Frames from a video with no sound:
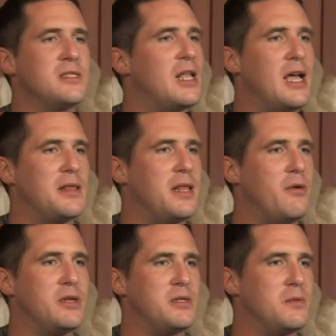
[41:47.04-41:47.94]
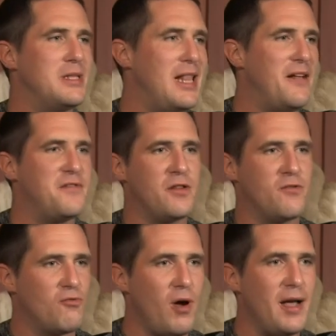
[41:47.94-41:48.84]
isn't, there isn't left
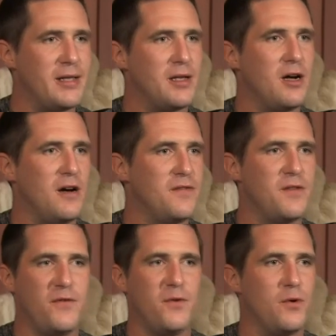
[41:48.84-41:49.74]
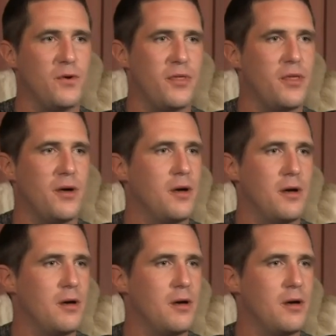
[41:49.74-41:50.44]
and right after fourth.